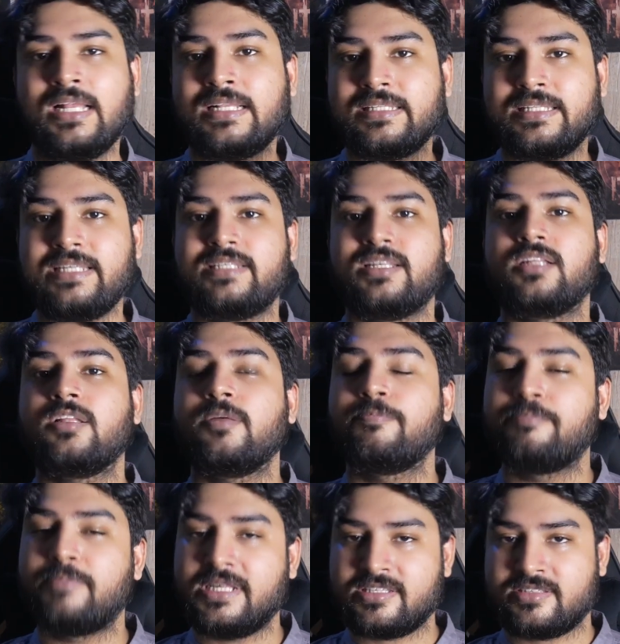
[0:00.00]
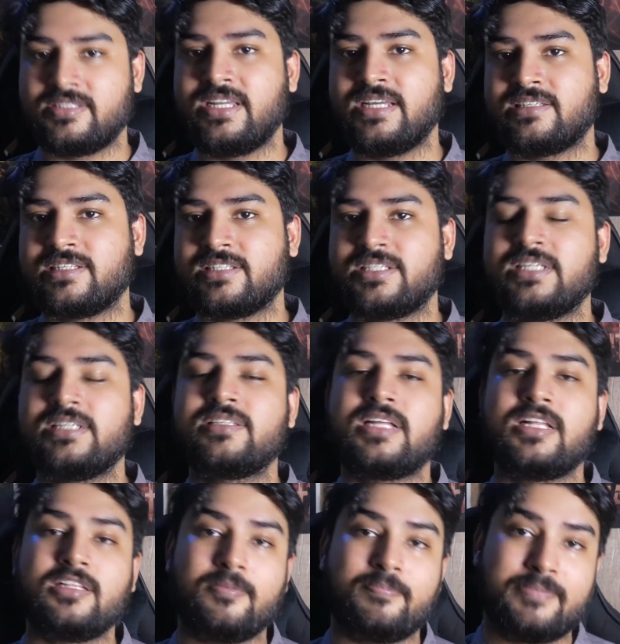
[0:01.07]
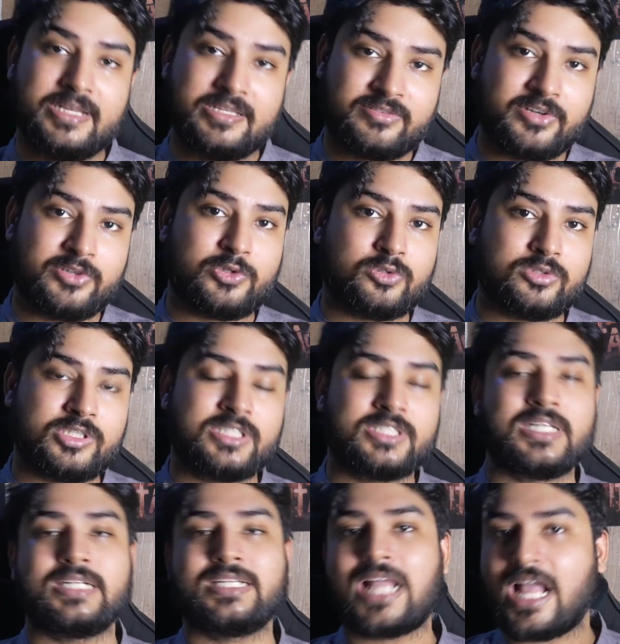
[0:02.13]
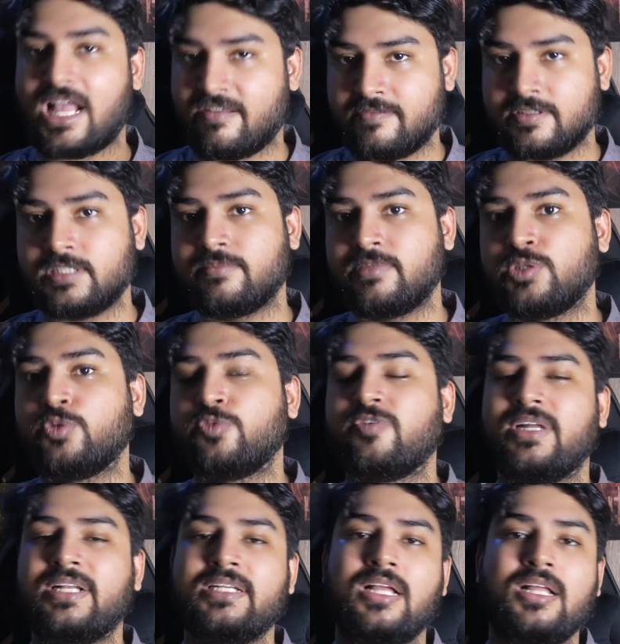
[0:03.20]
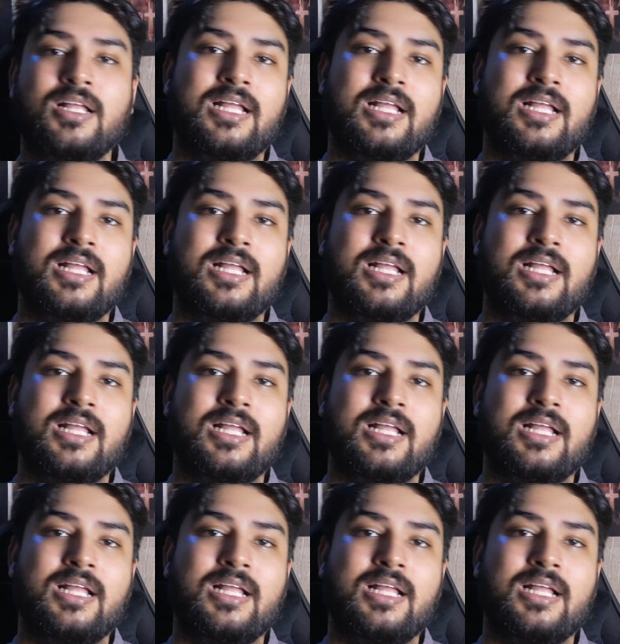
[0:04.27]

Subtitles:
These are the best DSA sheets and the best resources that I have been able to find.